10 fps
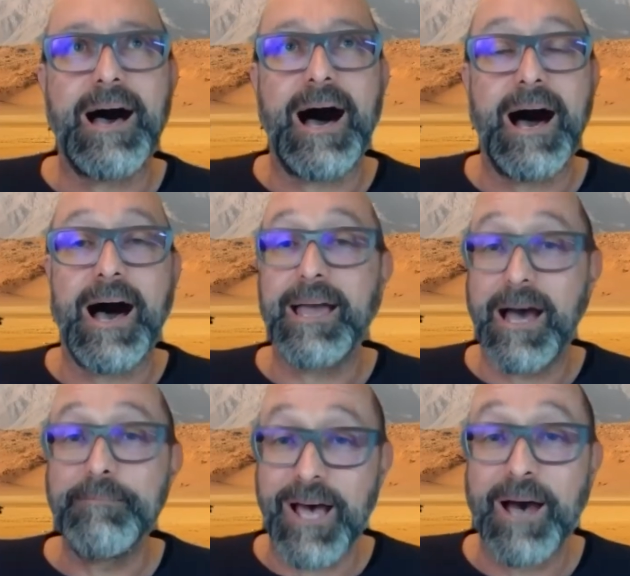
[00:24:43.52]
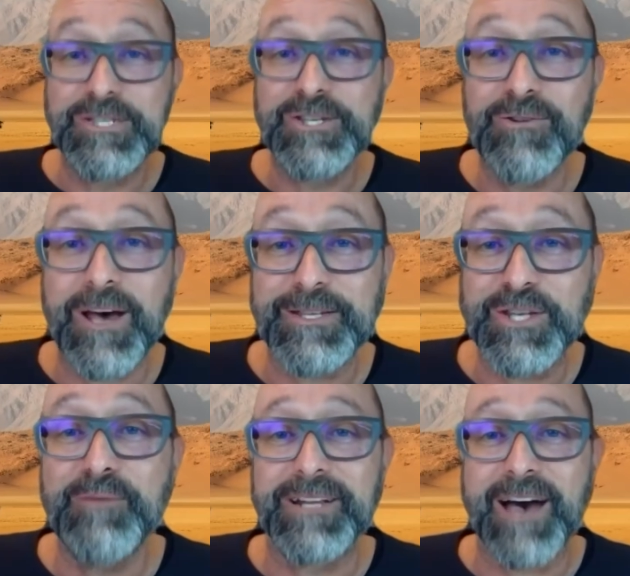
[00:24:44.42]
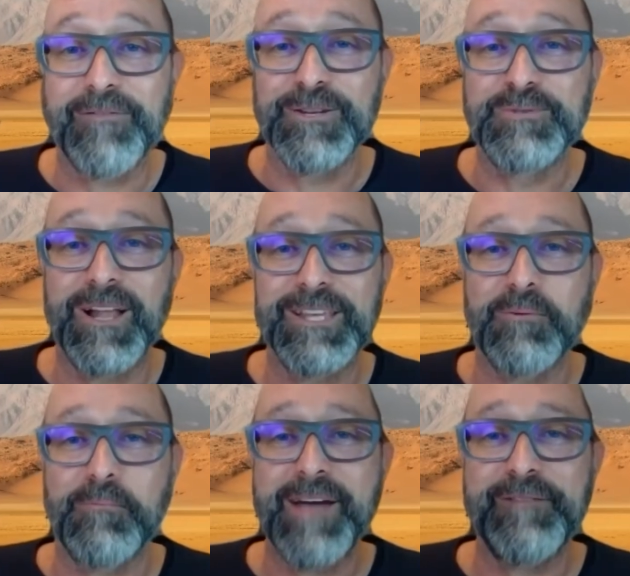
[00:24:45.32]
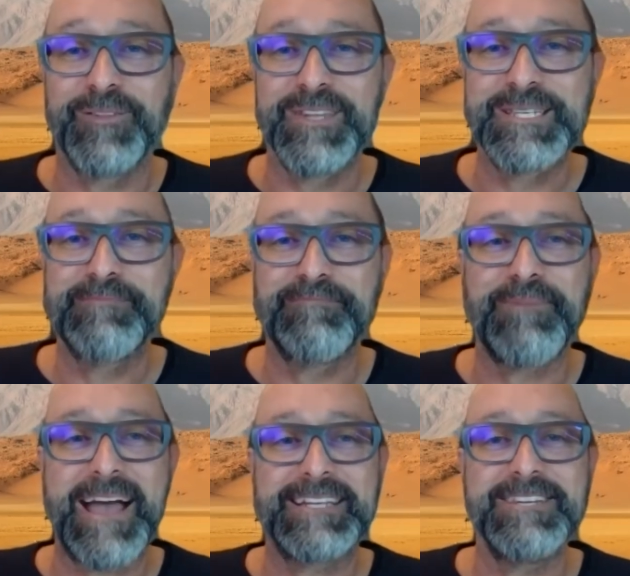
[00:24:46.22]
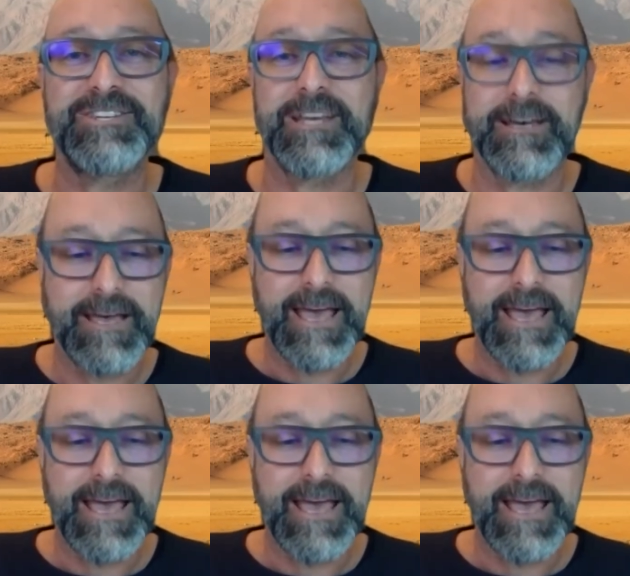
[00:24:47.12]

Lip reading: a scuba diver as well as a mindfulness practitioner,